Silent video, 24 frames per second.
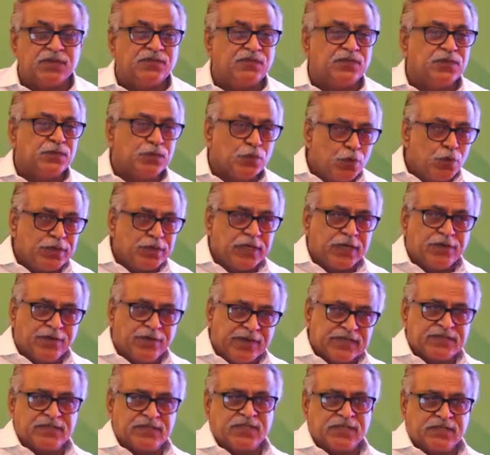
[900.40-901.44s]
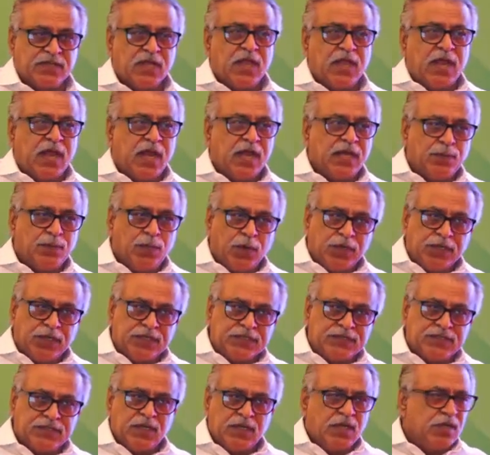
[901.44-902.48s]
If you don't address this
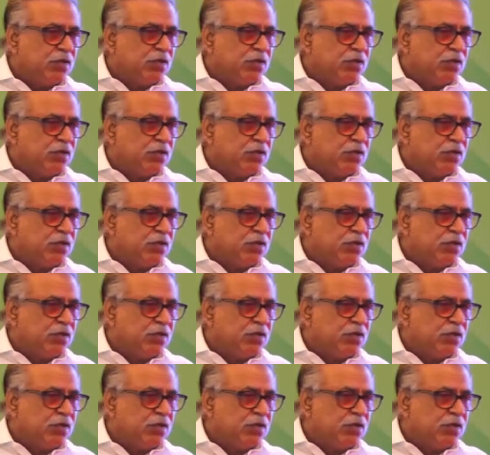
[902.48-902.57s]
antibodies,